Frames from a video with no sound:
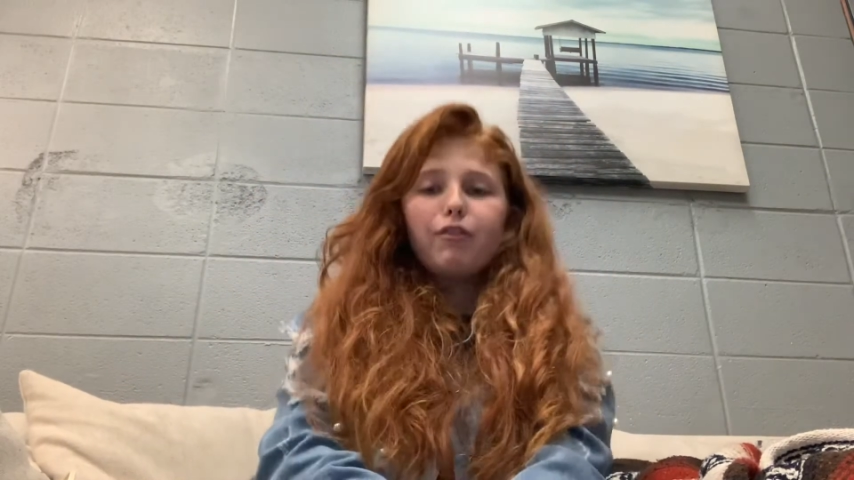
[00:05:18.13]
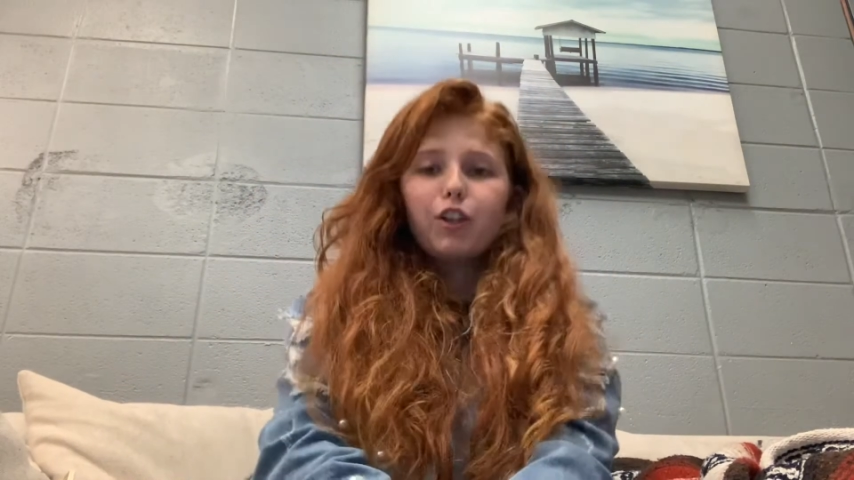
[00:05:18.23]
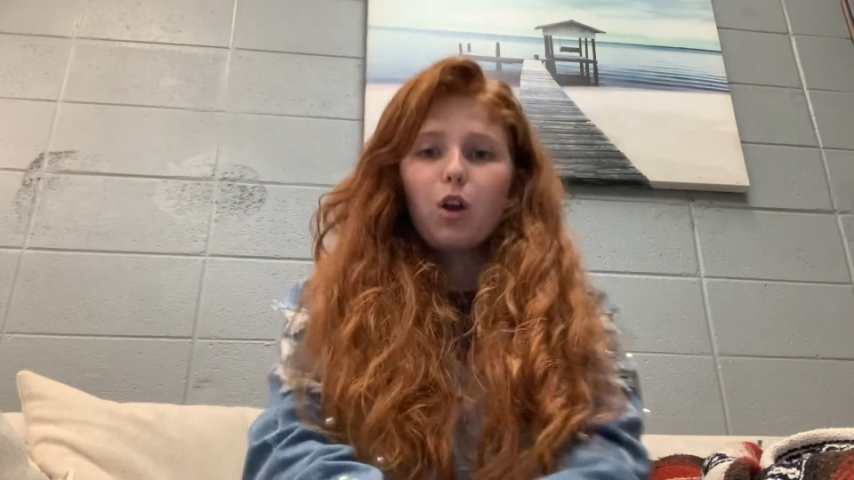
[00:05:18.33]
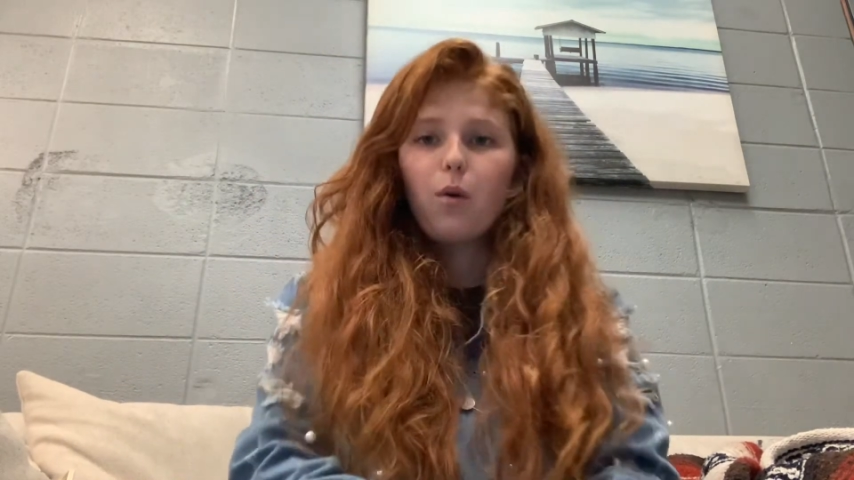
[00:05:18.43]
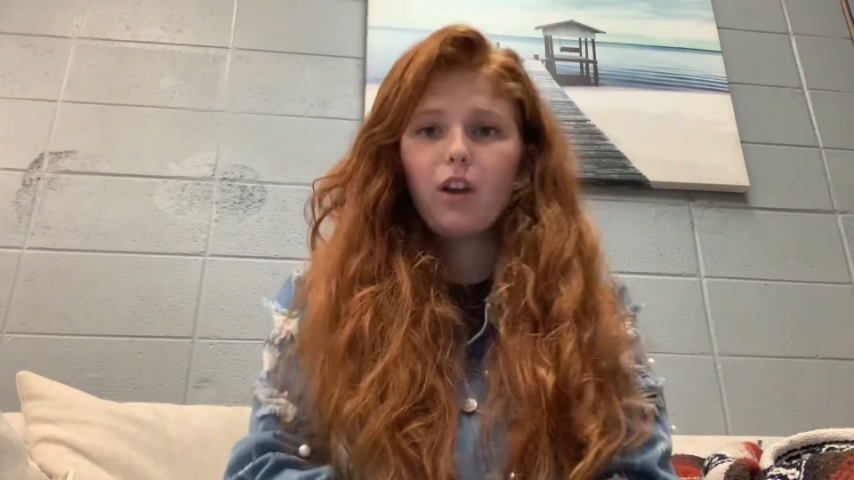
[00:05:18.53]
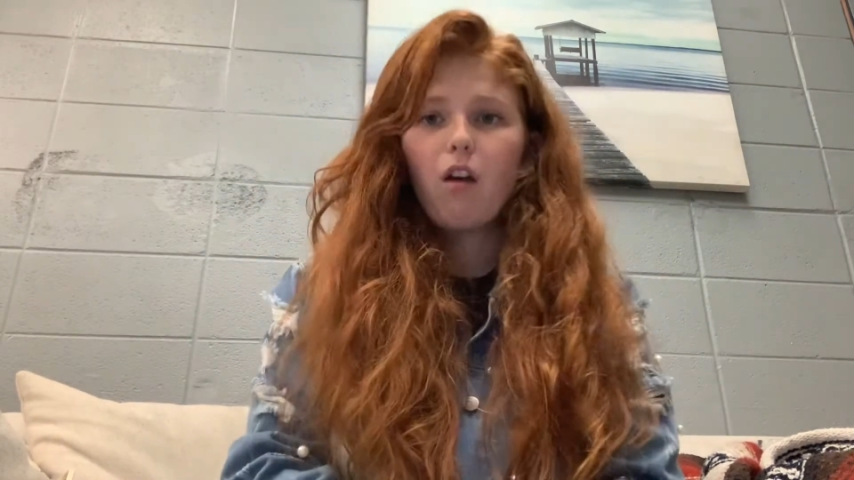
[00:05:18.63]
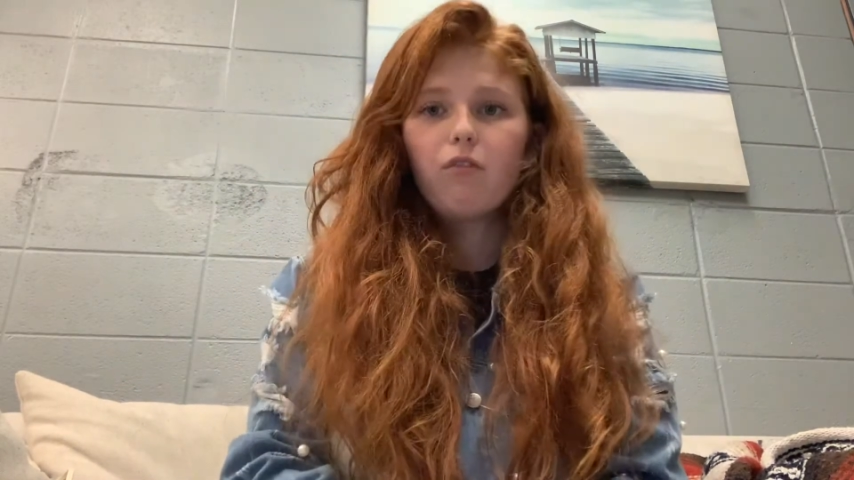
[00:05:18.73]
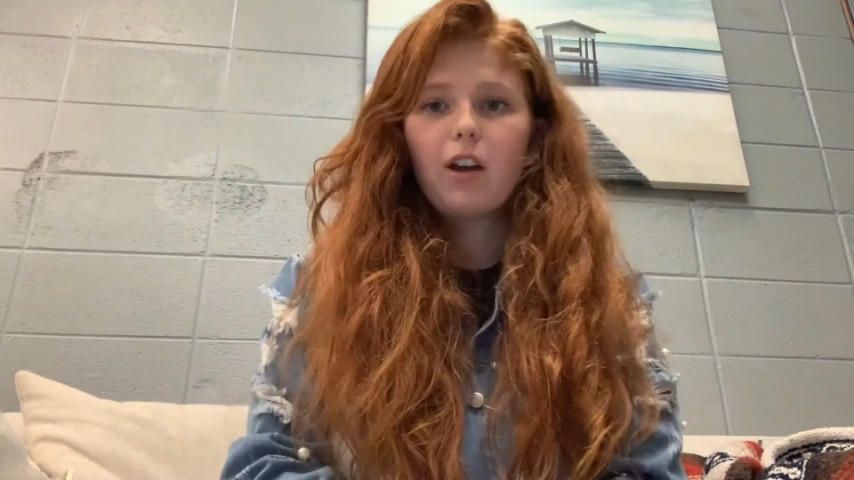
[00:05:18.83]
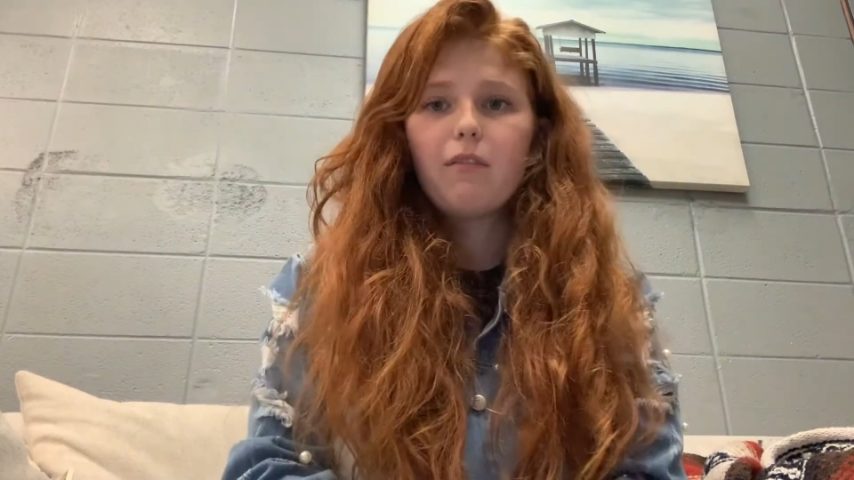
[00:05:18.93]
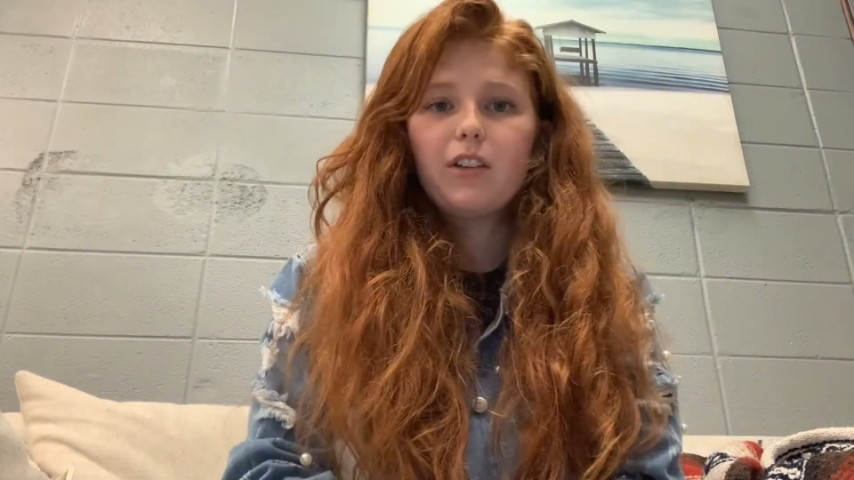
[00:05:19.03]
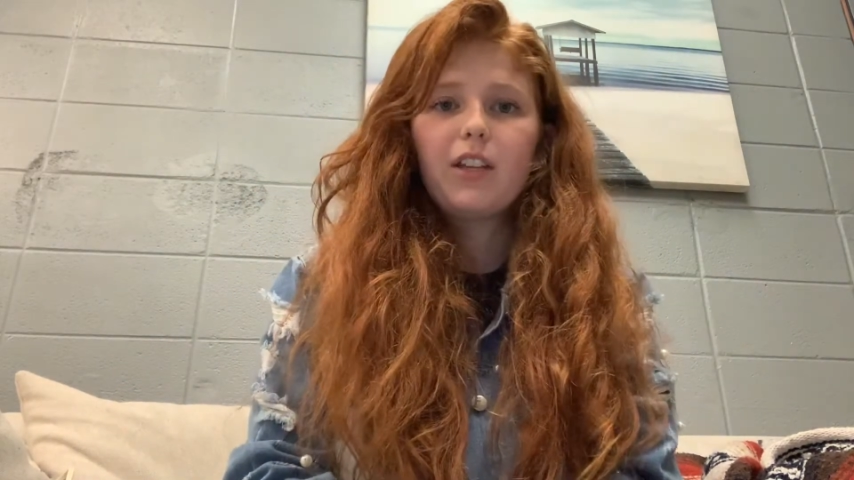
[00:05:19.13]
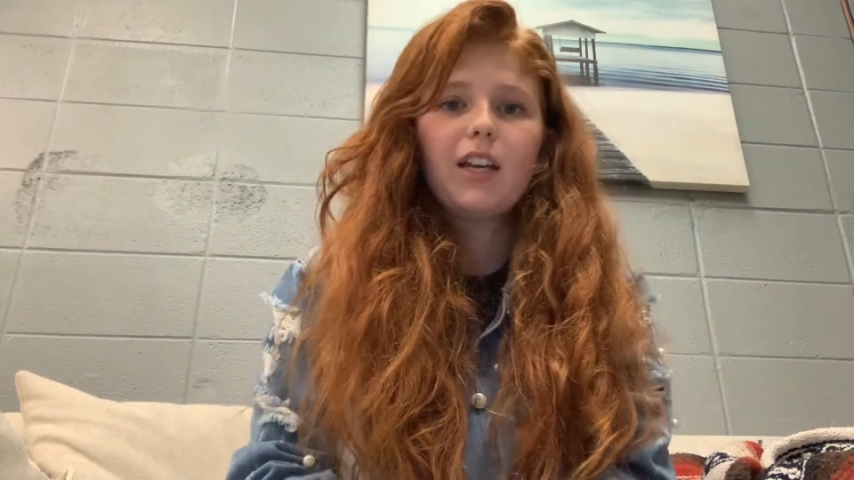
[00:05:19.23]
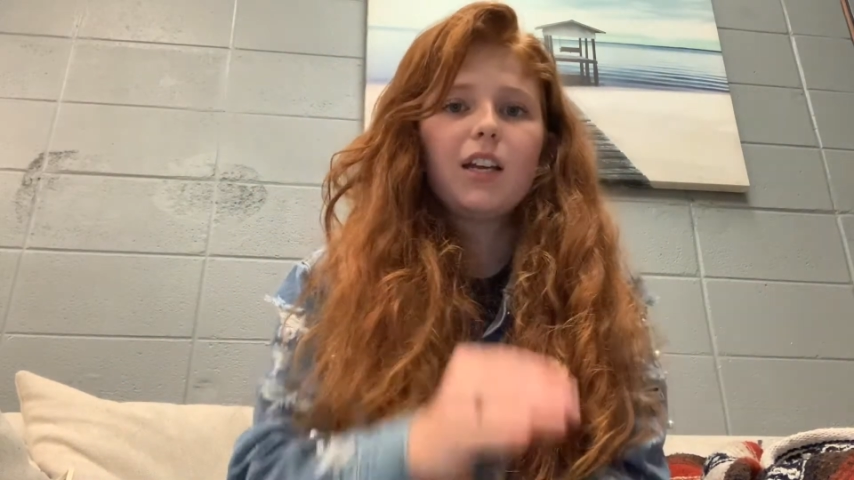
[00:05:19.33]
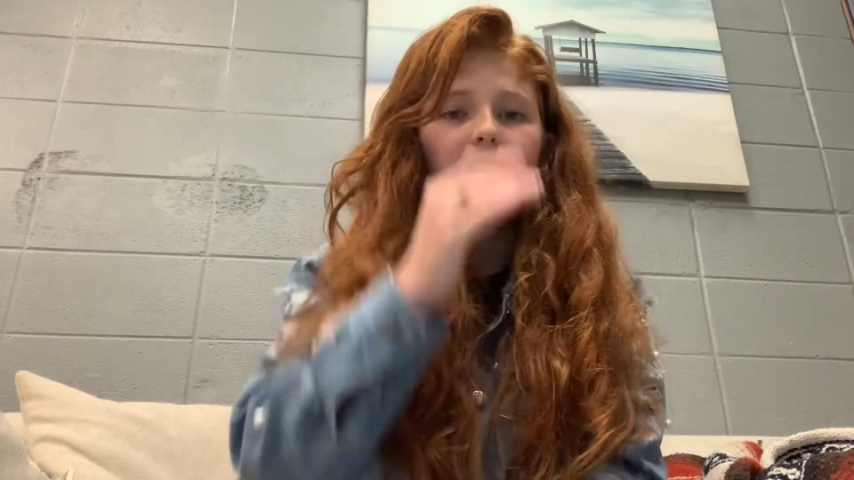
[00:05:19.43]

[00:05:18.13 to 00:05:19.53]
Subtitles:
going over everything.